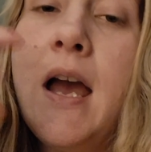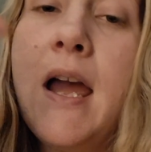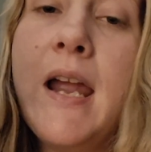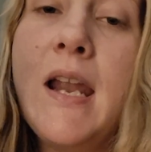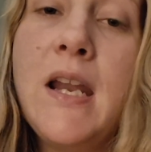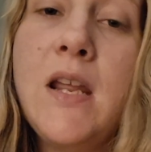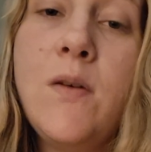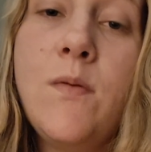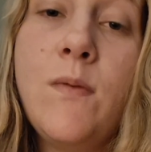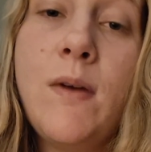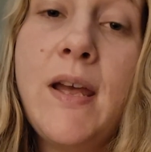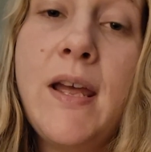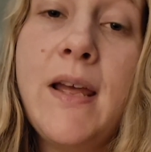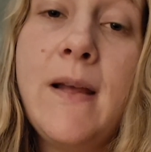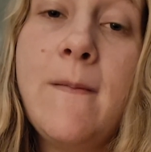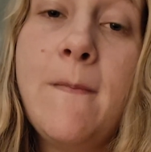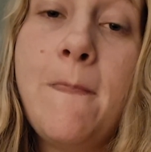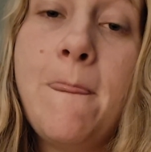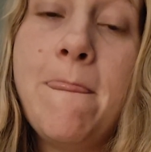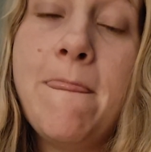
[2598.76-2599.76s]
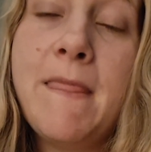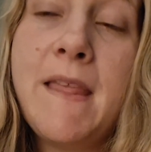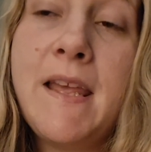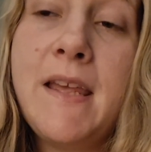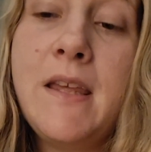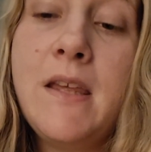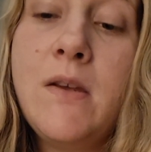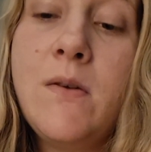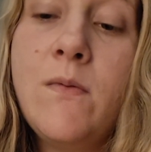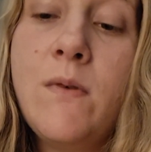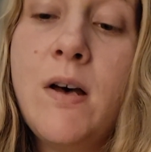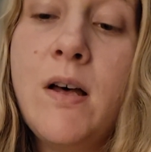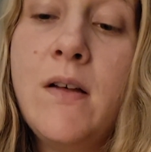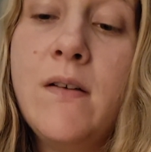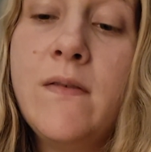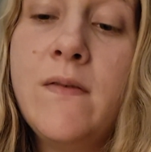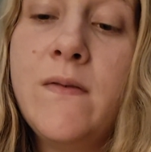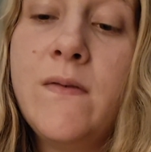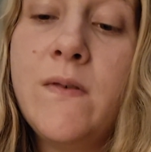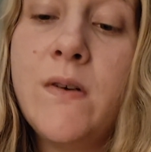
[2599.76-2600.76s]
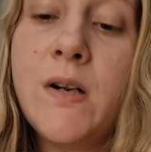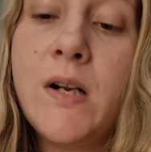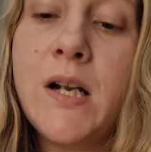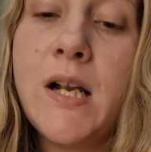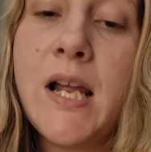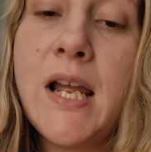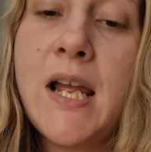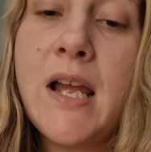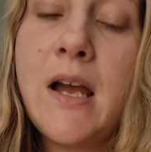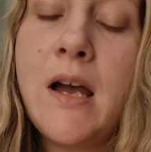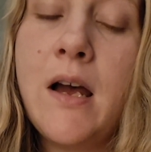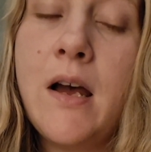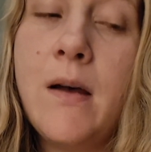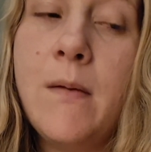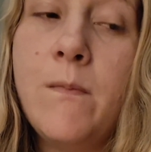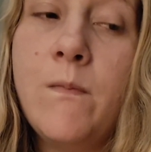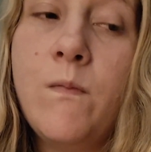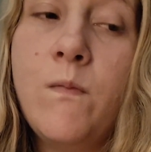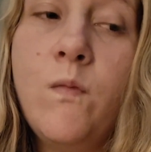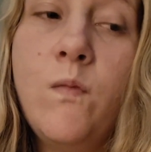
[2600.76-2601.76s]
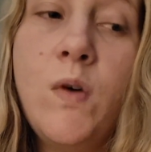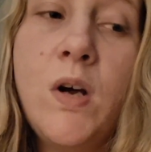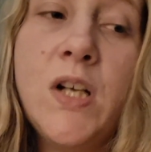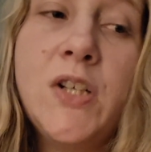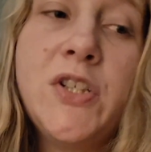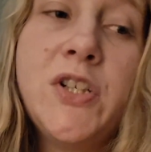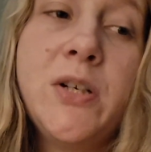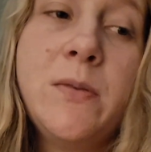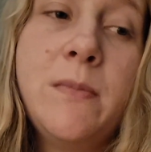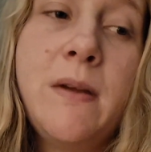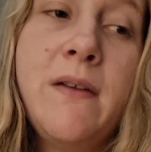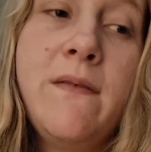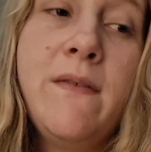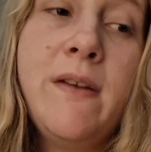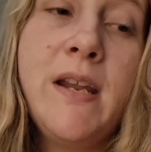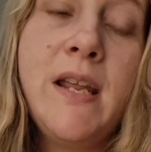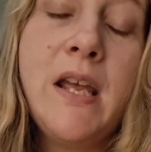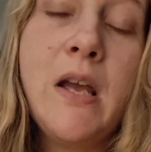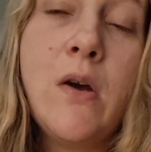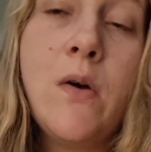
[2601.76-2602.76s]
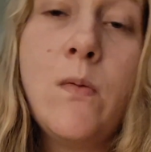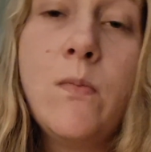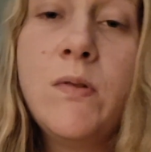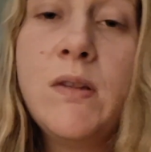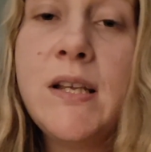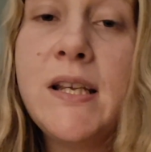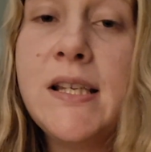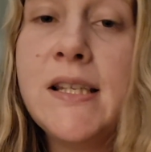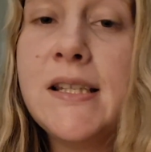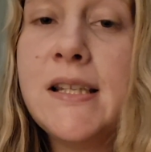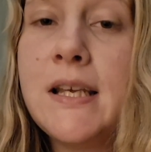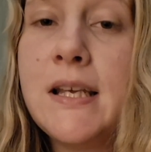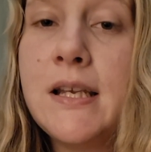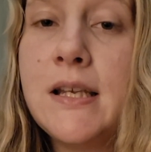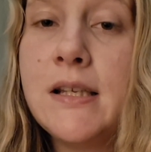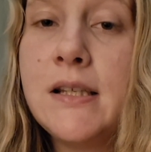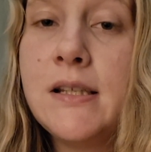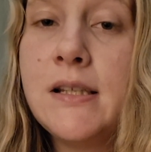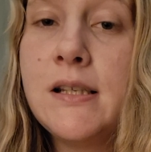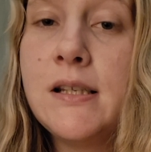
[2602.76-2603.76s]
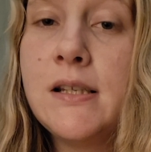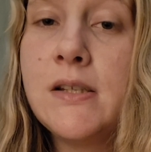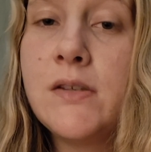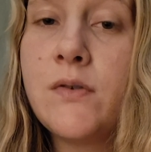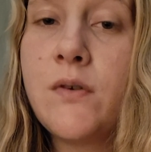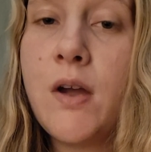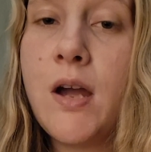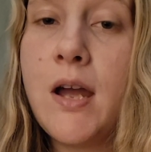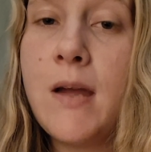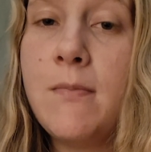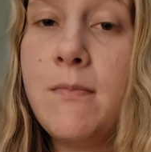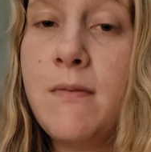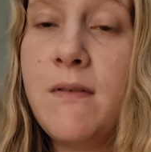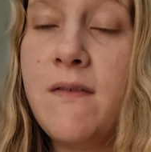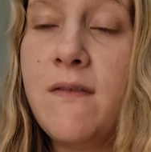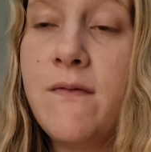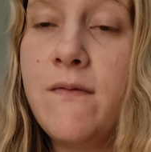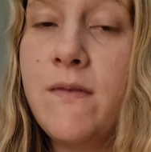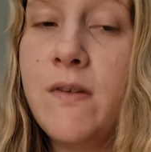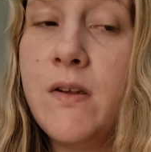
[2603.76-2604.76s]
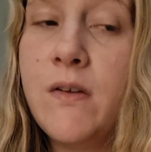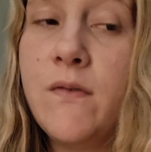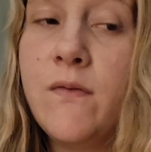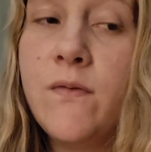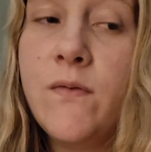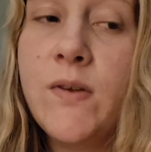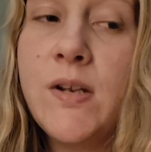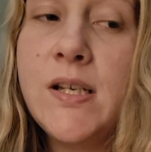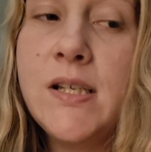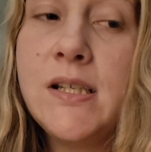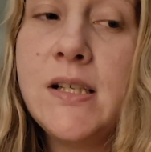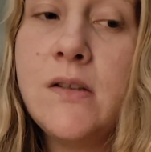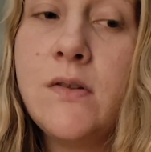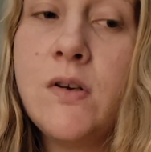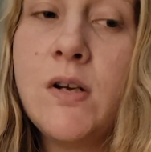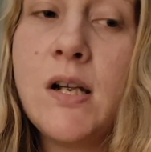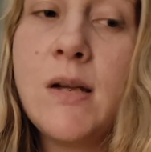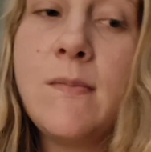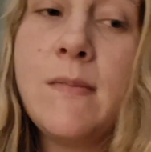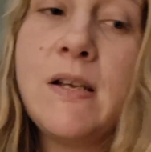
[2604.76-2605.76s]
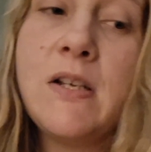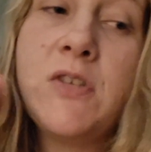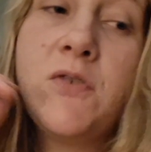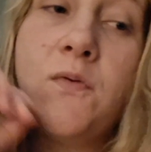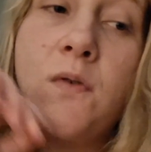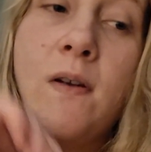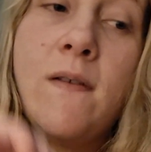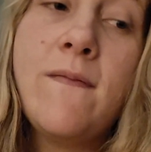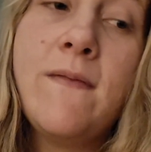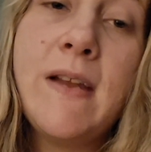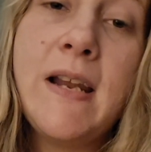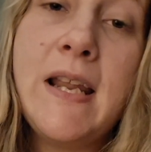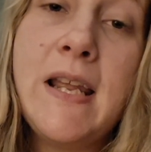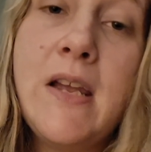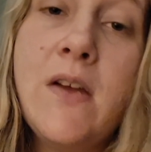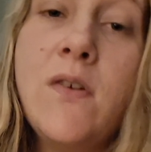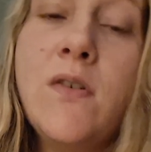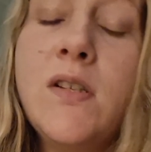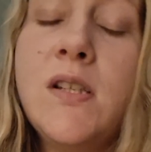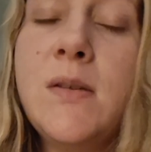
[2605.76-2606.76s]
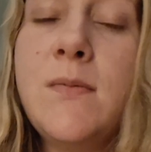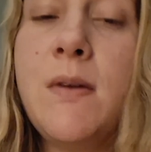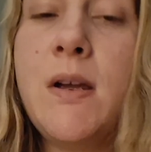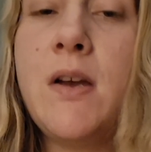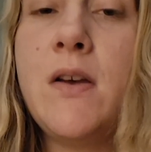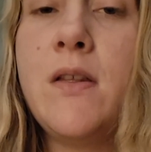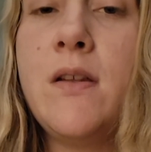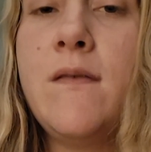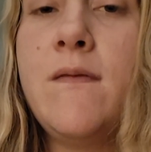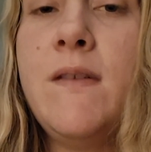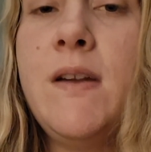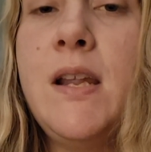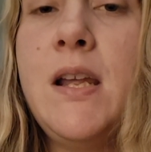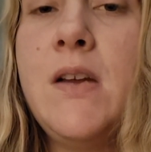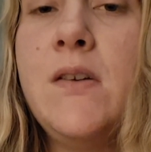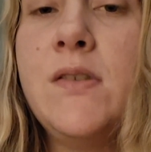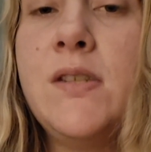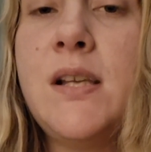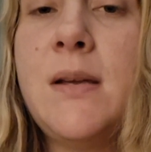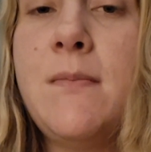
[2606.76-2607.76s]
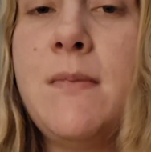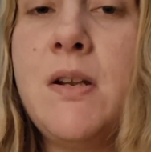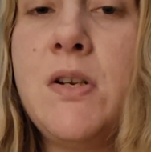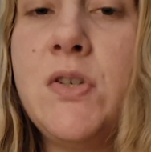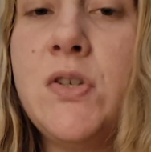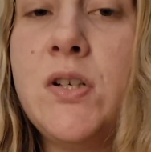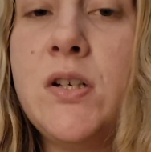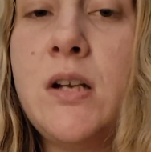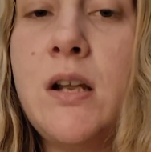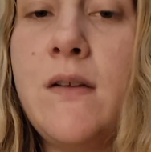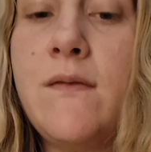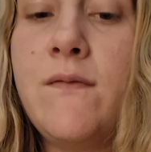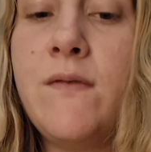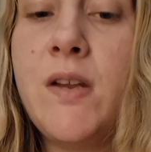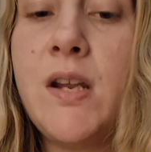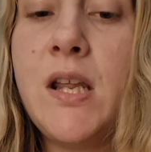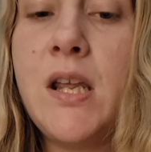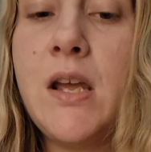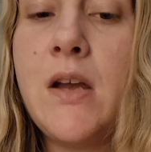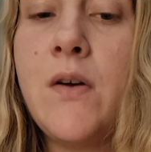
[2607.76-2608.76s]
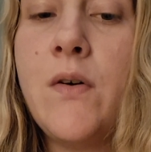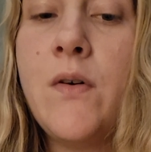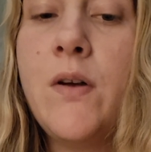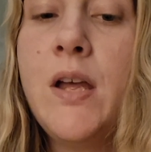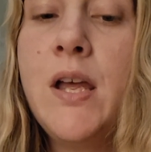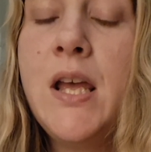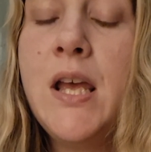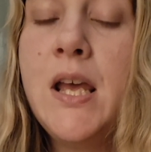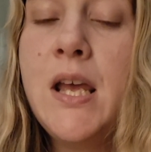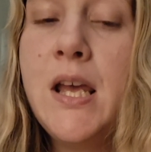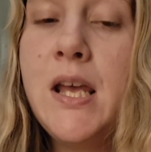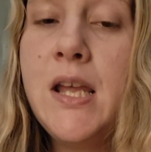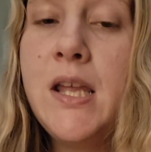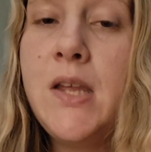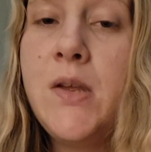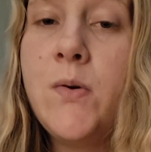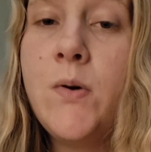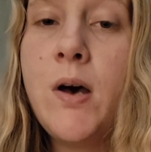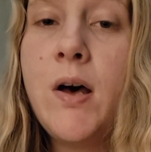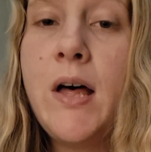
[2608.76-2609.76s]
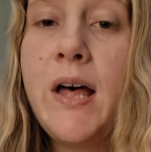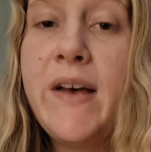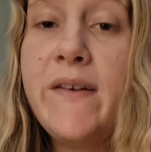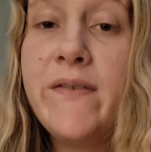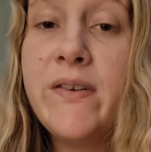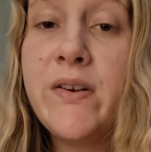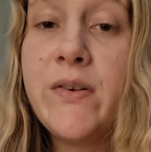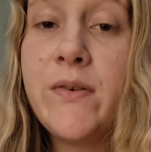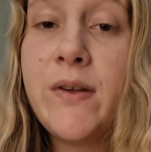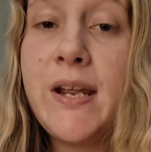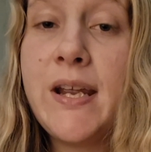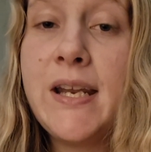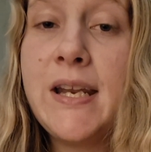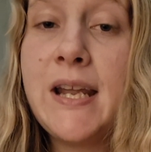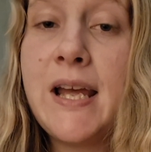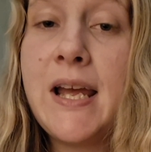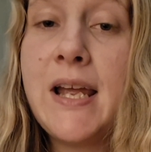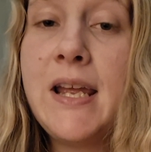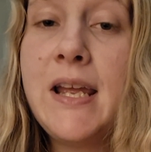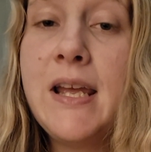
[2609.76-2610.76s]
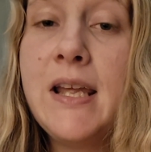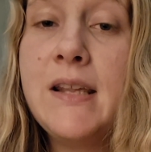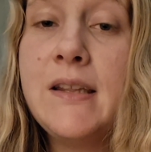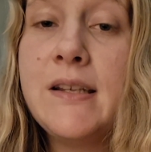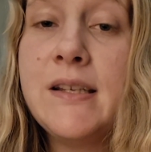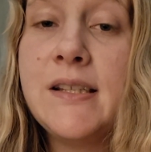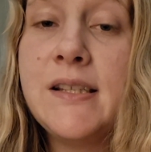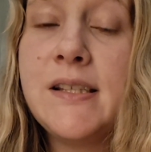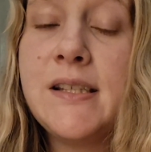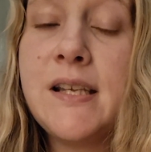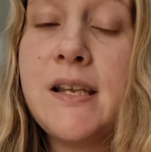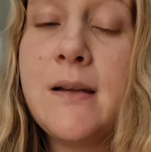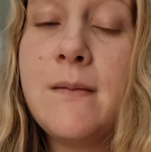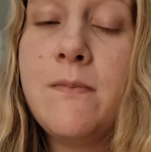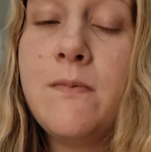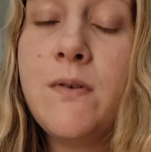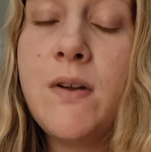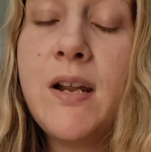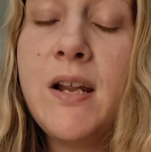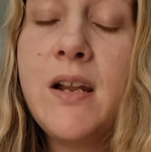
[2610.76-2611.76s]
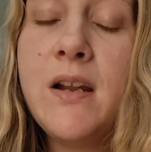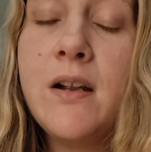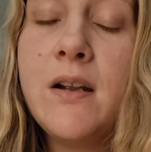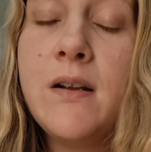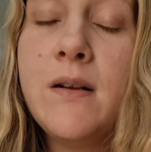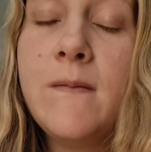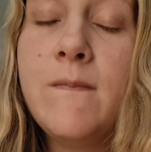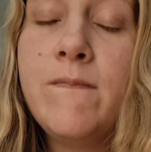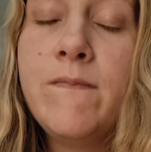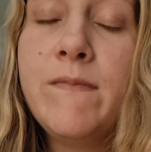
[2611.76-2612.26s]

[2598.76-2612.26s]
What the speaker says: Anyway, thank you all for watching my video. Please like and subscribe. Feel free to look at my short videos and my other videos I mentioned on video. You all have a great night, and let's say a prayer.